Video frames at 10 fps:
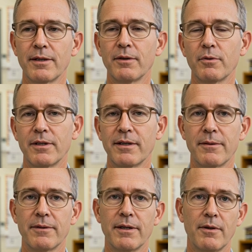is what
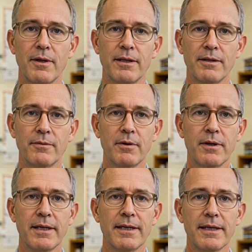something trades for
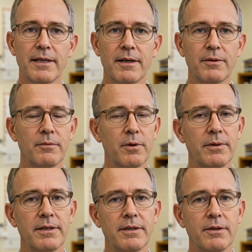at any given
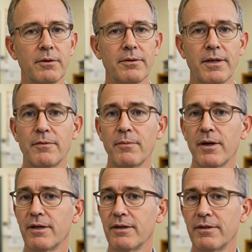moment in derivative
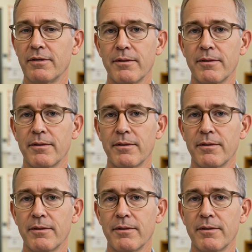markets.